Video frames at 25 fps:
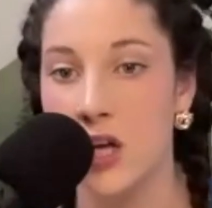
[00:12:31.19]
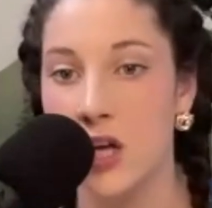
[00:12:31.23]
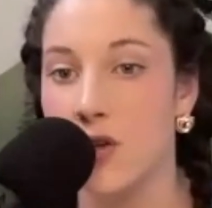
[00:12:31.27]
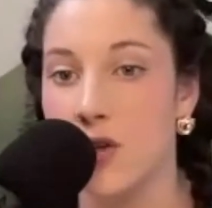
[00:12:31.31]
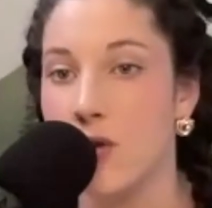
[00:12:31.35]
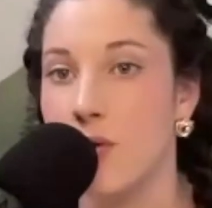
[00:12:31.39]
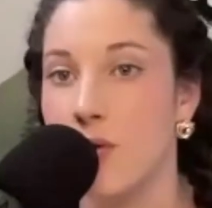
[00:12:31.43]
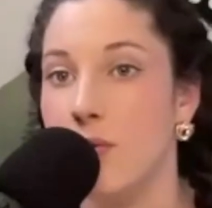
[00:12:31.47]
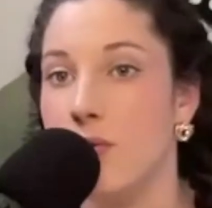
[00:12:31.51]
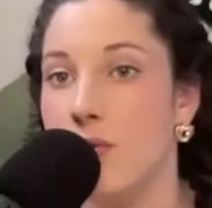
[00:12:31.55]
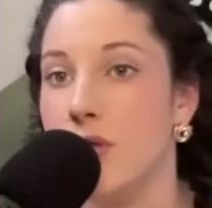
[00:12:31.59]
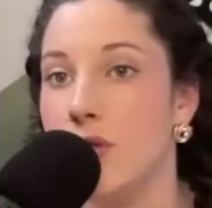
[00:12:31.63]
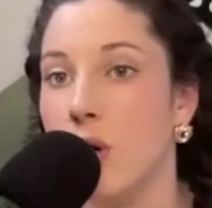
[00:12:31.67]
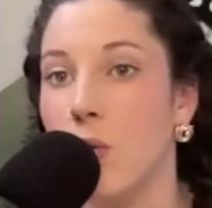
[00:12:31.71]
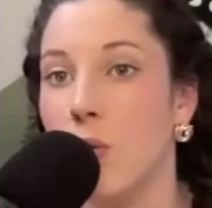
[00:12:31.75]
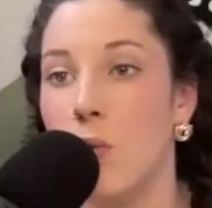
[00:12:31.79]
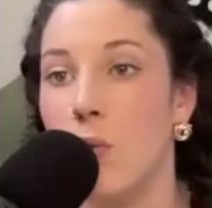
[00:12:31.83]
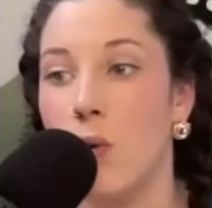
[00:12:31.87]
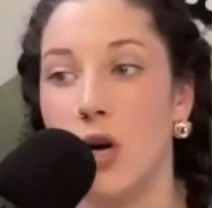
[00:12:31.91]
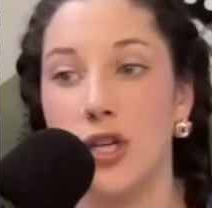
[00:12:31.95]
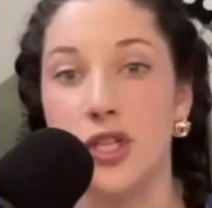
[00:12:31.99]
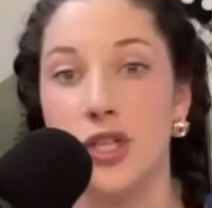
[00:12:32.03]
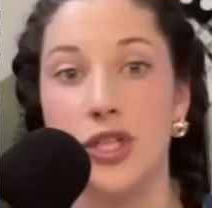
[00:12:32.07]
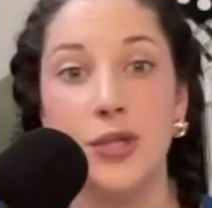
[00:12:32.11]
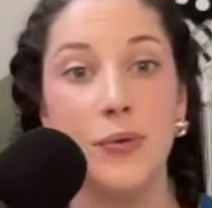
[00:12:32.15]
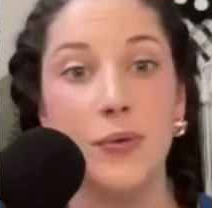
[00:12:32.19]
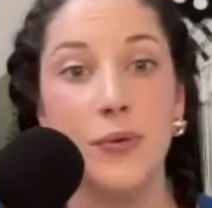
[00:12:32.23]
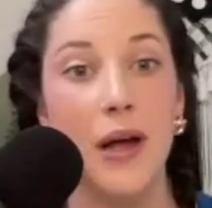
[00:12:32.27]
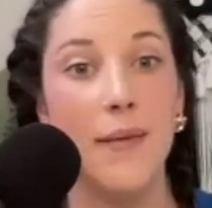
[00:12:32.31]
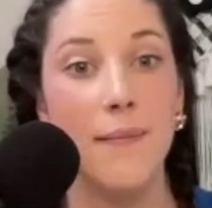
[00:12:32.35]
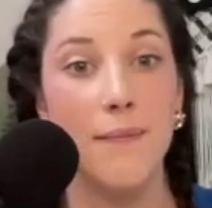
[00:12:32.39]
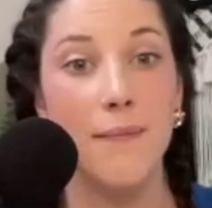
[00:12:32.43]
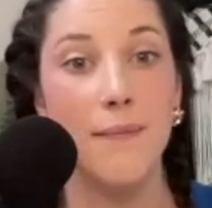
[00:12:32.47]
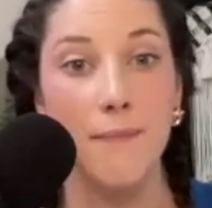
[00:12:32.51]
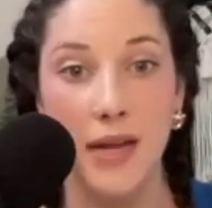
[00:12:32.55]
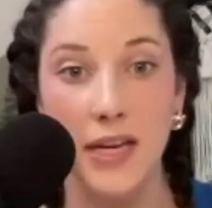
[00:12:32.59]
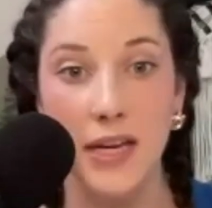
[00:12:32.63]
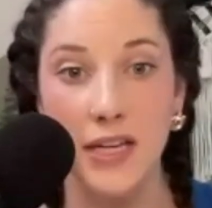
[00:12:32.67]
you don't want to
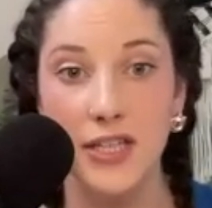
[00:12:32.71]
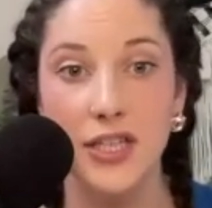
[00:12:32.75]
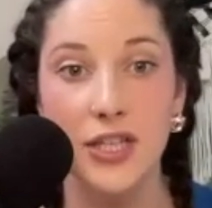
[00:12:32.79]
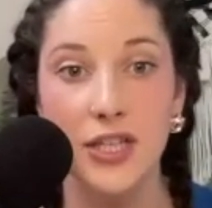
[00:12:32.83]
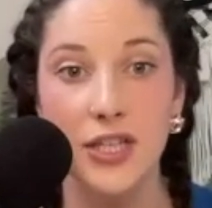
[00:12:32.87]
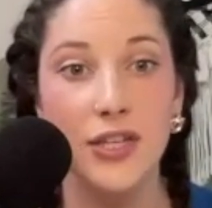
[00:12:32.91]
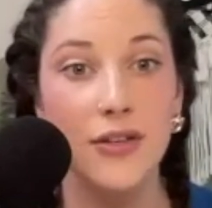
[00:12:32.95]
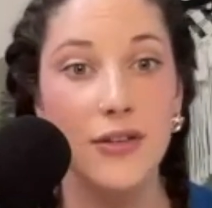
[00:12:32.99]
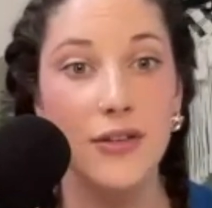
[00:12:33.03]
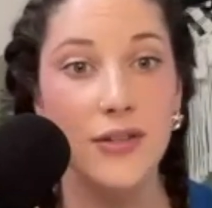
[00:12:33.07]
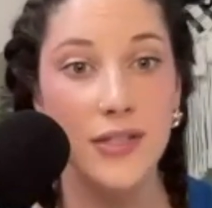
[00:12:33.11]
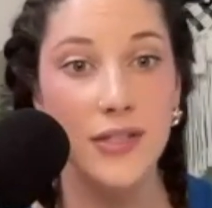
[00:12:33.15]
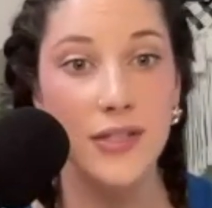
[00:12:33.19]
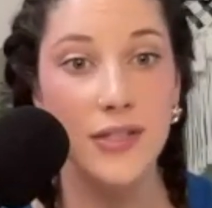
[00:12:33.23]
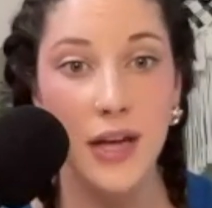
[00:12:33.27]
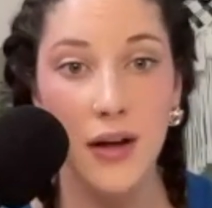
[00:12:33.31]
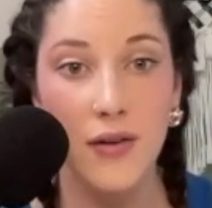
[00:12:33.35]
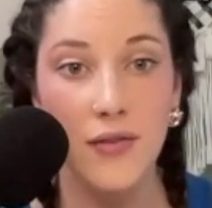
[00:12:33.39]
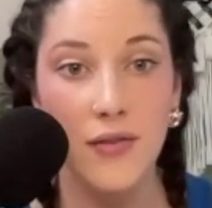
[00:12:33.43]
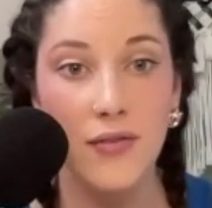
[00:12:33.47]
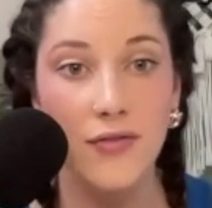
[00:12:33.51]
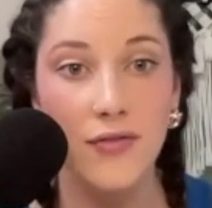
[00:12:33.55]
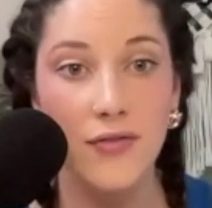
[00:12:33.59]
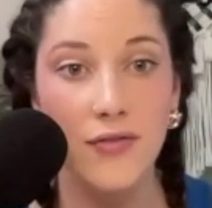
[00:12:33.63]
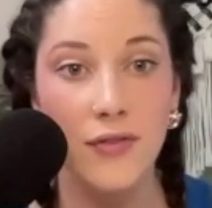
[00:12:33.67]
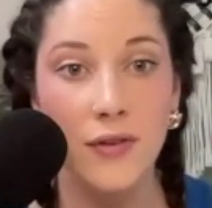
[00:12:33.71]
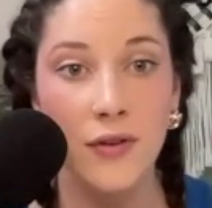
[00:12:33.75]
admit to yourself?